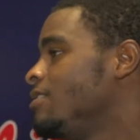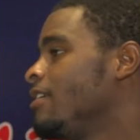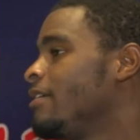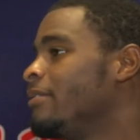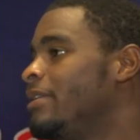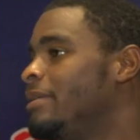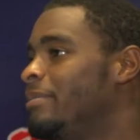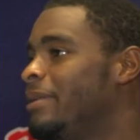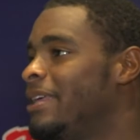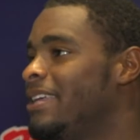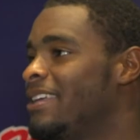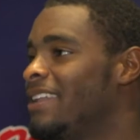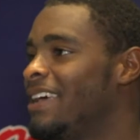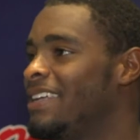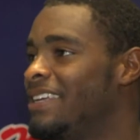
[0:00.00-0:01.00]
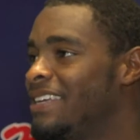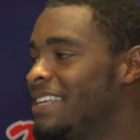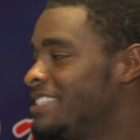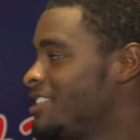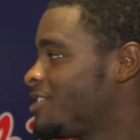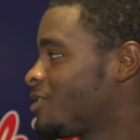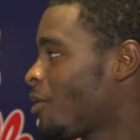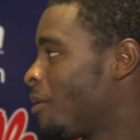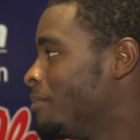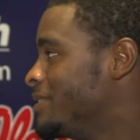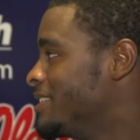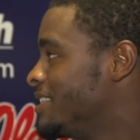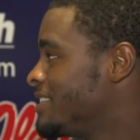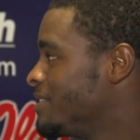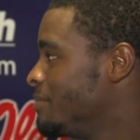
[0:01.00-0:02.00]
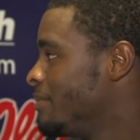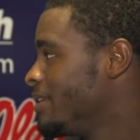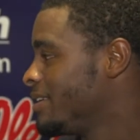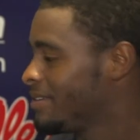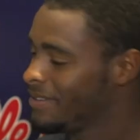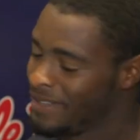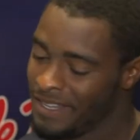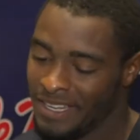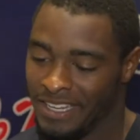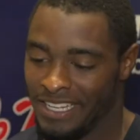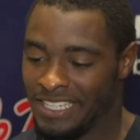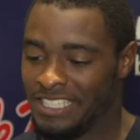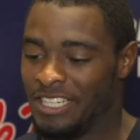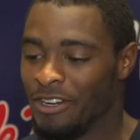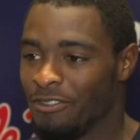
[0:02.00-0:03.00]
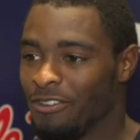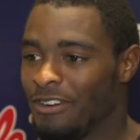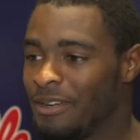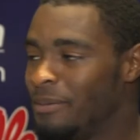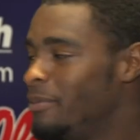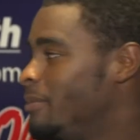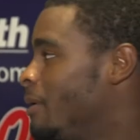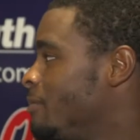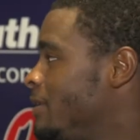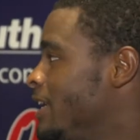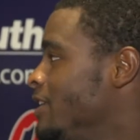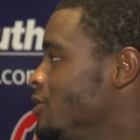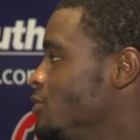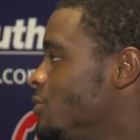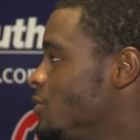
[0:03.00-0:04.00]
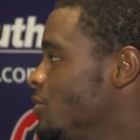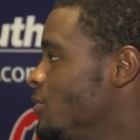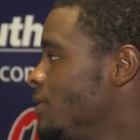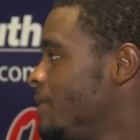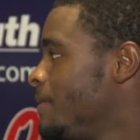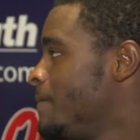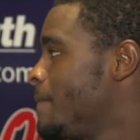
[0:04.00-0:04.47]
I ain't really play it like as a starting position, but it's different. I'm getting used to it.